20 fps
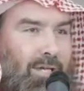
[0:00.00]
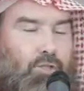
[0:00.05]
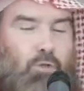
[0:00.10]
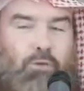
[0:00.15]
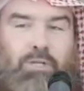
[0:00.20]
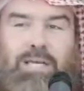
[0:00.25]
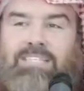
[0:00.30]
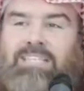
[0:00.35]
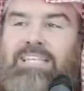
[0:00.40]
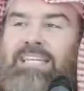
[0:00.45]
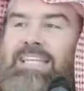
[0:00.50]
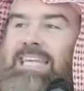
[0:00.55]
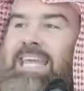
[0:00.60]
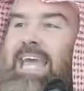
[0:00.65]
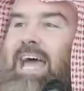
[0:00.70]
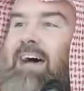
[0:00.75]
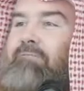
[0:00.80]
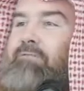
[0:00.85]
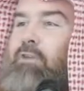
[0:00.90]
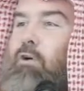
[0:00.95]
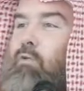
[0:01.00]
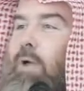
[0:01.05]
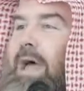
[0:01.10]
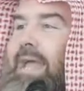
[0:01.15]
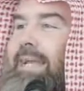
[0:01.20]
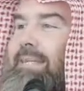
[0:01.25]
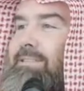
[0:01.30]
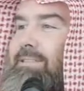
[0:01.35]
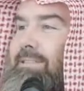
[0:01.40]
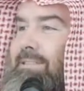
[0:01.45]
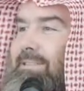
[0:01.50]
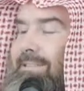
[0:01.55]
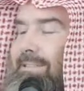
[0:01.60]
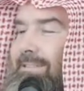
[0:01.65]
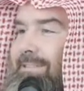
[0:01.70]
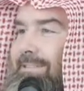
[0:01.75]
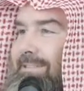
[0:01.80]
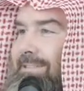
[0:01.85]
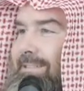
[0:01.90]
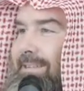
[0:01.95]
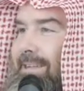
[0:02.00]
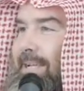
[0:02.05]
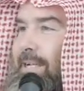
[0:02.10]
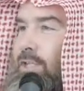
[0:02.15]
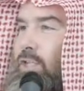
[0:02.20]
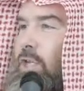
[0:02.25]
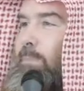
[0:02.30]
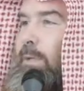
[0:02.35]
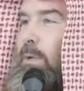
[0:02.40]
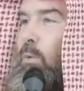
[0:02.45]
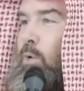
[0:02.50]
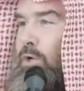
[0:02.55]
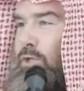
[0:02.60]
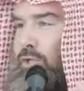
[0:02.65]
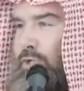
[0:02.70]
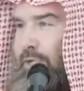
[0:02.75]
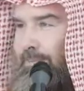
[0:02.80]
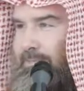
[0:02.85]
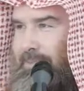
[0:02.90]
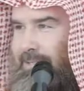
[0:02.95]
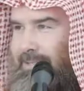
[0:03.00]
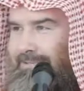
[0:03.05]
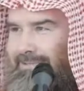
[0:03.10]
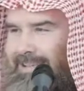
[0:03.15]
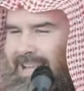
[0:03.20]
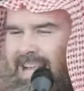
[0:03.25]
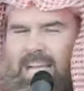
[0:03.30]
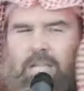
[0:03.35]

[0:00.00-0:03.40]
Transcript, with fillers: So doesn't He have the right to be worshipped?